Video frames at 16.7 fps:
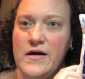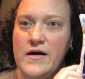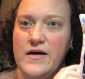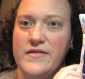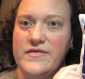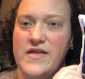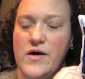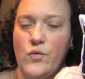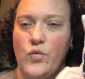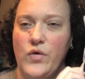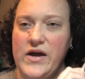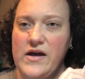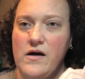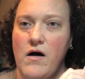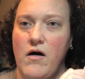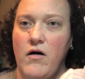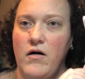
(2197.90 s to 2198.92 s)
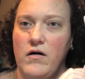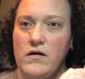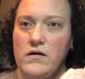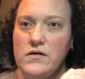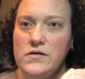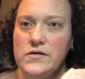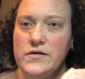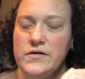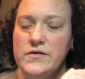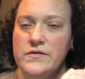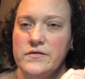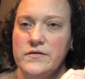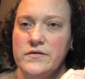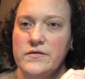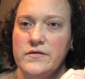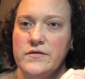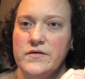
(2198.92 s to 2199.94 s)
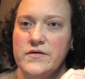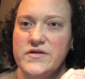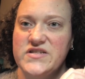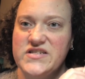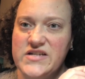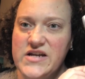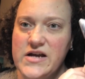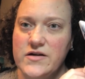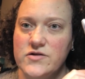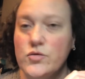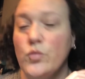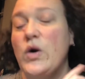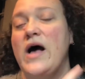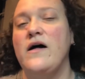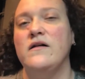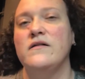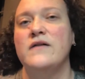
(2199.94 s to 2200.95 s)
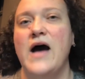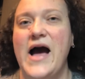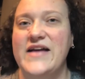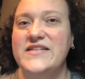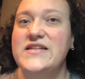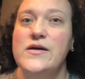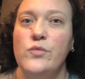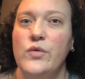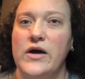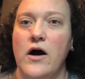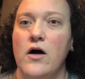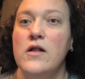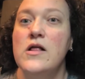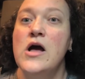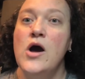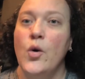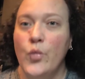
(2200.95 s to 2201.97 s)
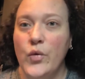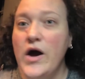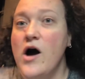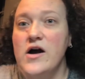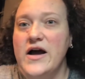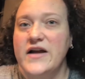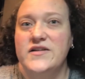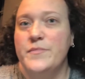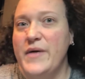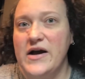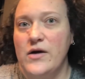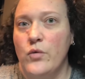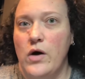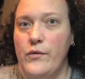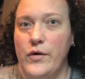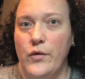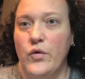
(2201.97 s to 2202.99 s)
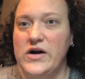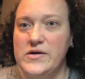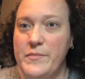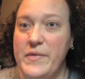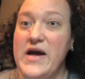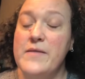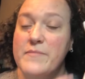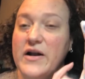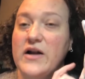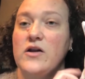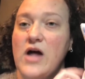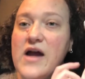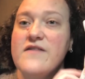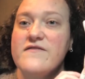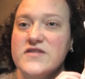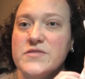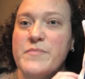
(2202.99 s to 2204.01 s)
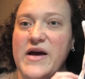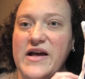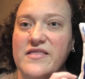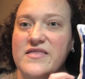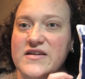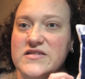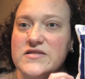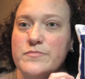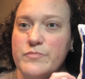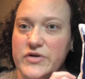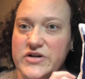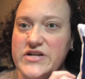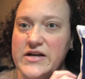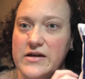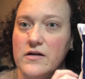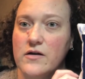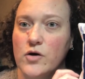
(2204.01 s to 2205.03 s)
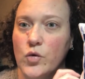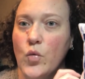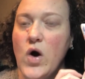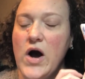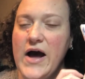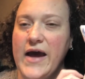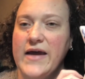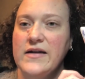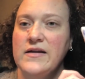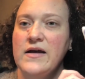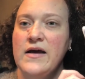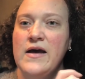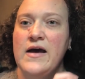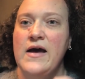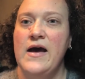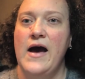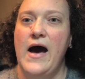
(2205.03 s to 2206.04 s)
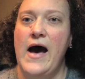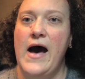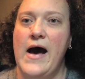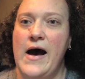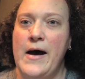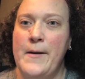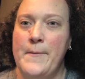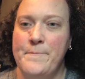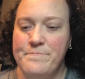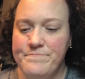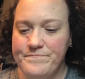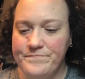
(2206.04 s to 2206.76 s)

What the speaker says: that we all stitch. Well, I say we all got to pick what we wanted to pick, but a lot of us picked this particular one. As